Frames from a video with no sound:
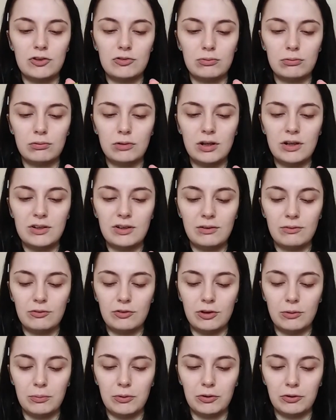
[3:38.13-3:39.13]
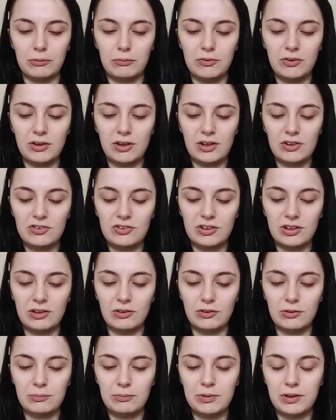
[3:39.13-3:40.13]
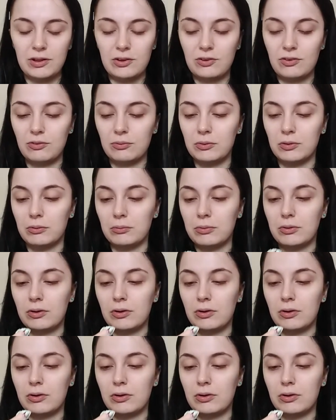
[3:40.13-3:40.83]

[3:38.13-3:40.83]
Right down to the bottom to actually like pick some up.